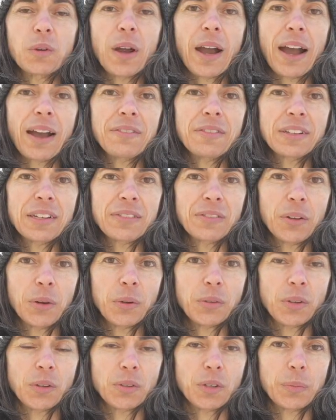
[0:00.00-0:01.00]
you have any of
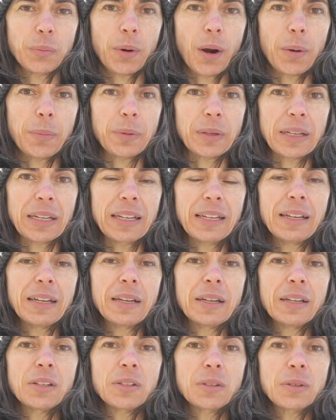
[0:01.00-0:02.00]
those on your property,
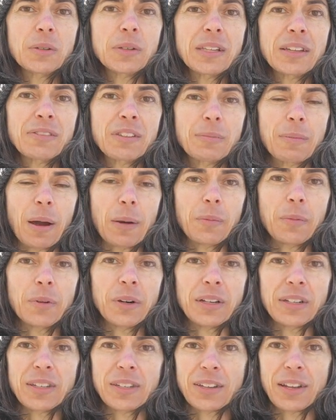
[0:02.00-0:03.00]
do leave them up where
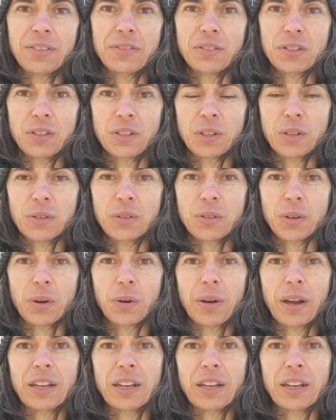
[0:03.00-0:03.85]
it's safe to do so,